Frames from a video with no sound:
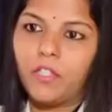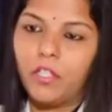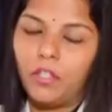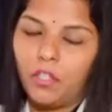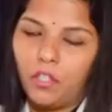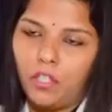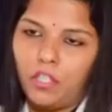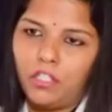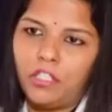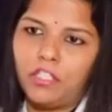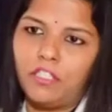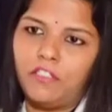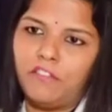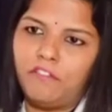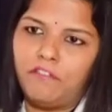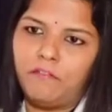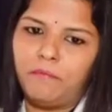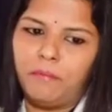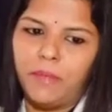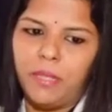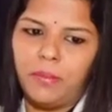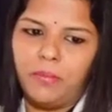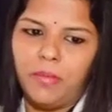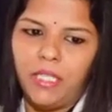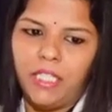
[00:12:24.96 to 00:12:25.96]
loss of
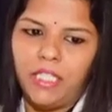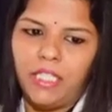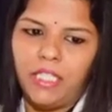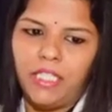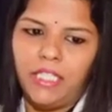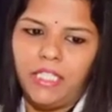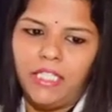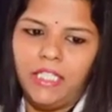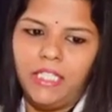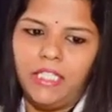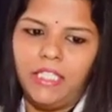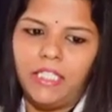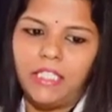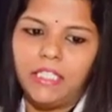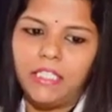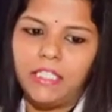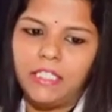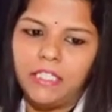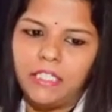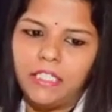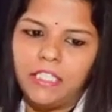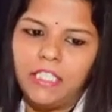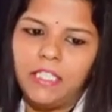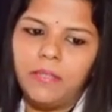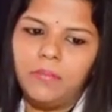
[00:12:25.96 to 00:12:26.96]
memory.
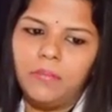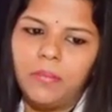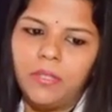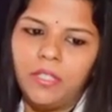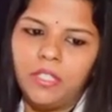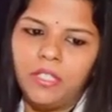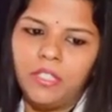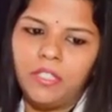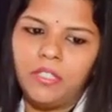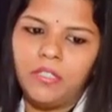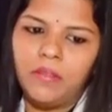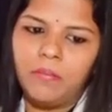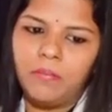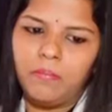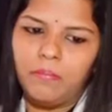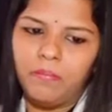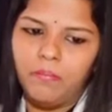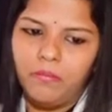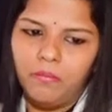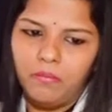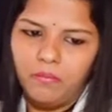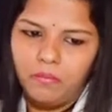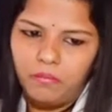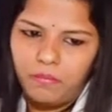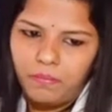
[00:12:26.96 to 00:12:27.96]
30%
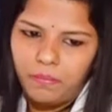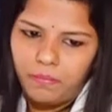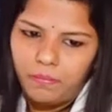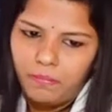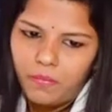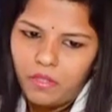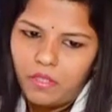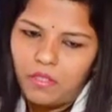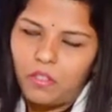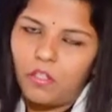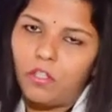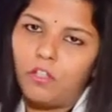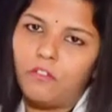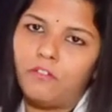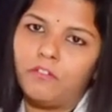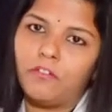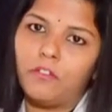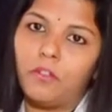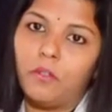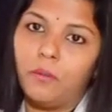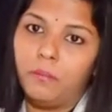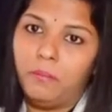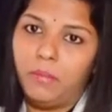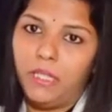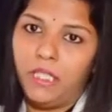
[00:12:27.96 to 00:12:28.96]
of
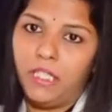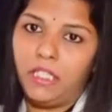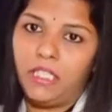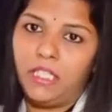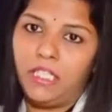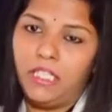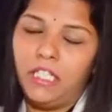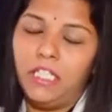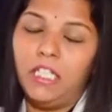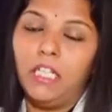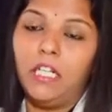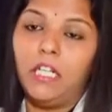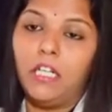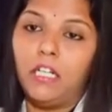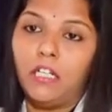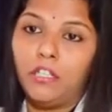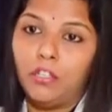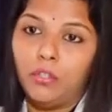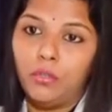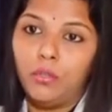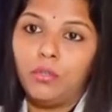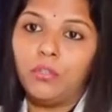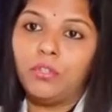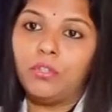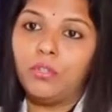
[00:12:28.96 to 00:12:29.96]
obese are
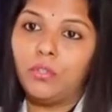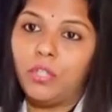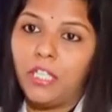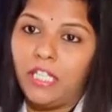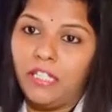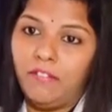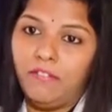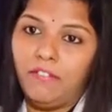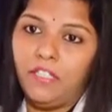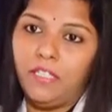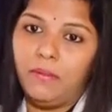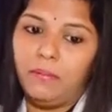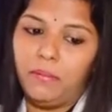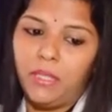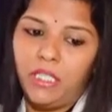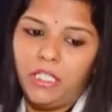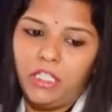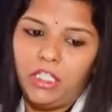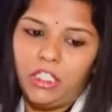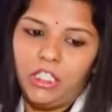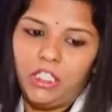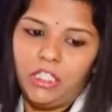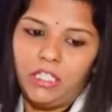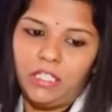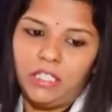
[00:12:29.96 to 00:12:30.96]
known to have
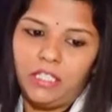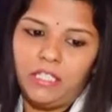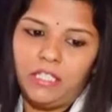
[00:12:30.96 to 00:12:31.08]
dementia.